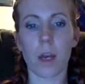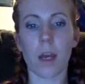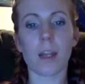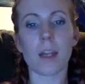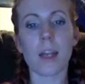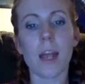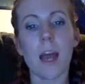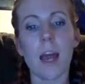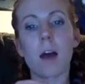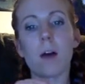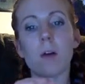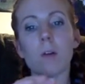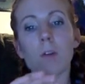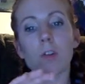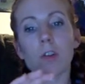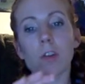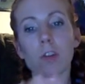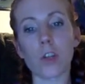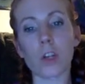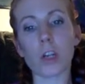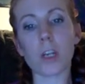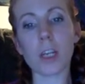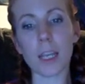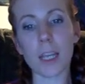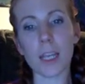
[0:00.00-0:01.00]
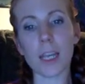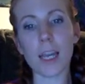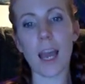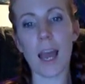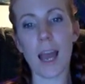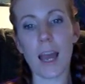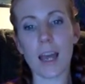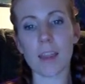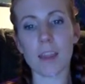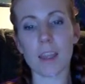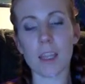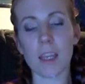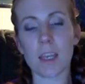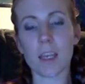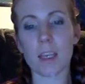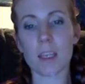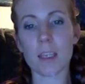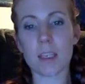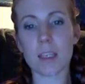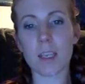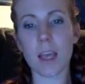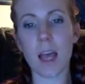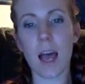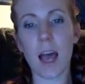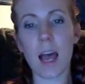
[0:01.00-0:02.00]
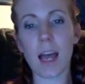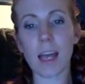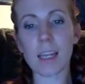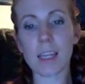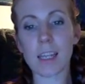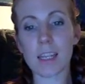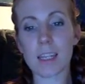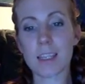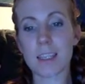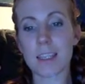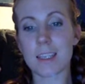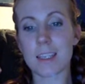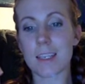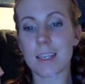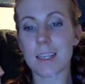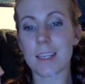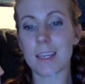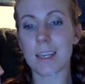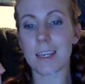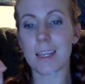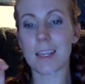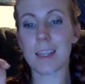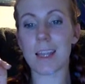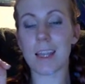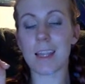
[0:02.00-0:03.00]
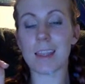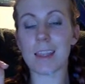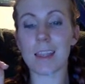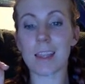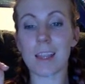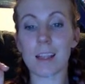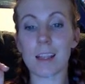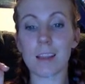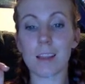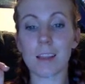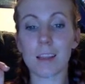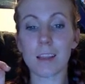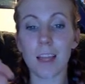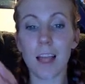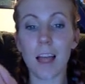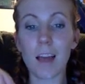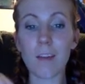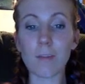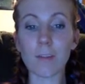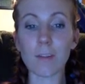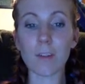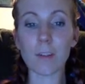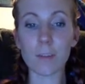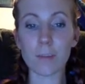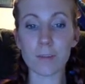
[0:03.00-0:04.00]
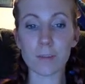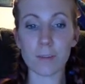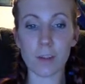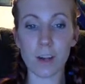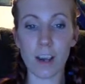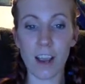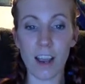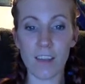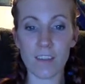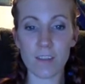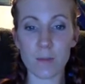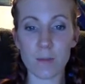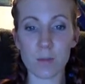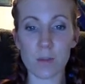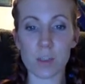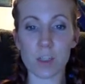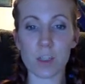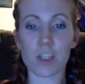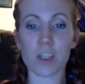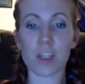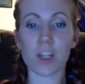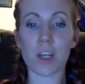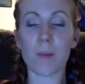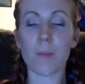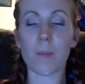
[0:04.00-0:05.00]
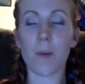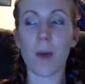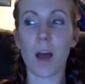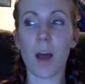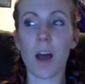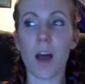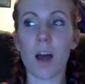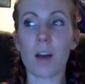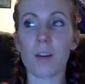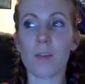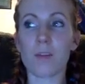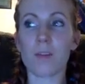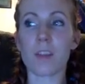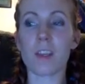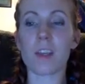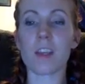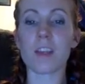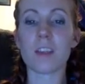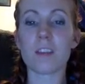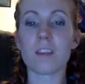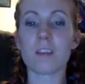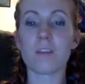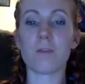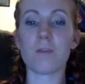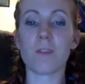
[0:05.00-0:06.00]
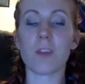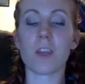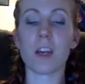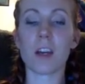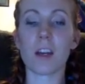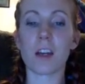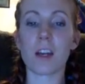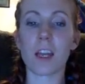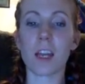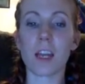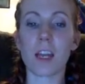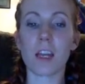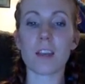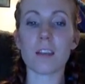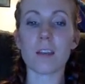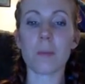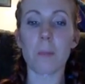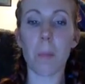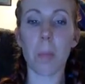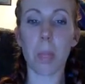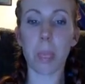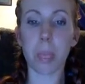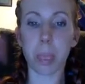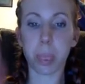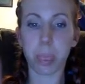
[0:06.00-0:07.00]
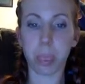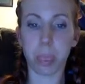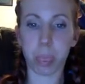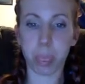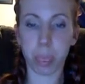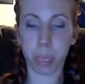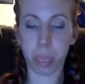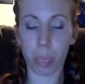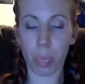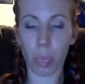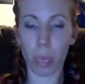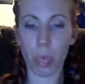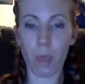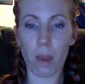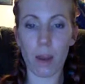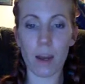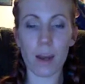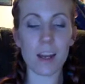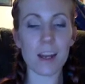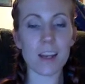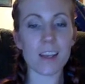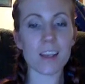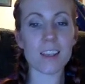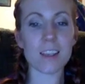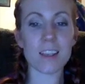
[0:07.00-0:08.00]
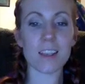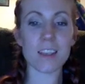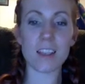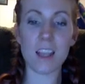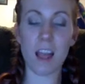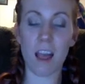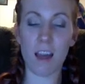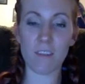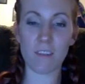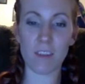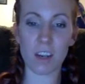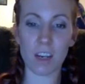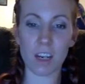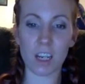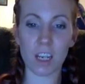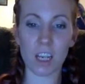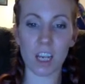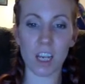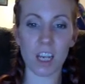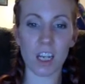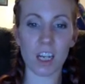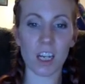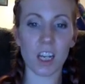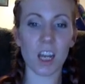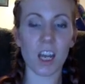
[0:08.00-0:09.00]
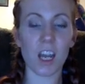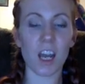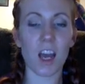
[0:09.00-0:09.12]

Now, looking at this, I can see that the level of craftsmanship of this sphere is not very good.